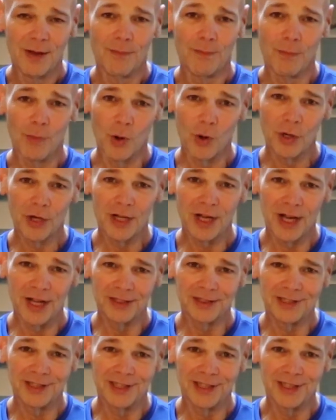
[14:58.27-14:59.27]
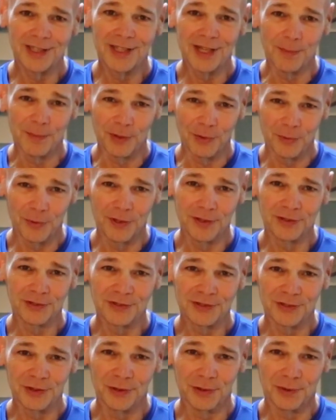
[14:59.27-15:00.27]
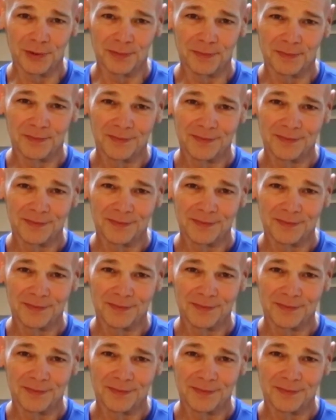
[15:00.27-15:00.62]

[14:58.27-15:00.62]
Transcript: more content coming real soon.